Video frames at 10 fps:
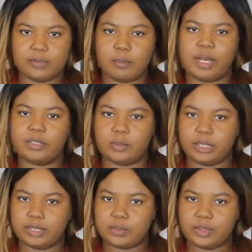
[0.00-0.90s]
for about
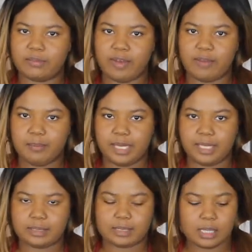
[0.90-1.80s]
20 to 25
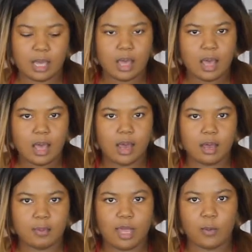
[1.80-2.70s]
minutes.
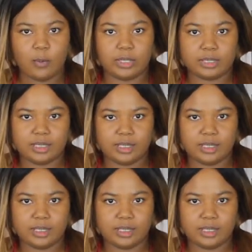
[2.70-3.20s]
And once it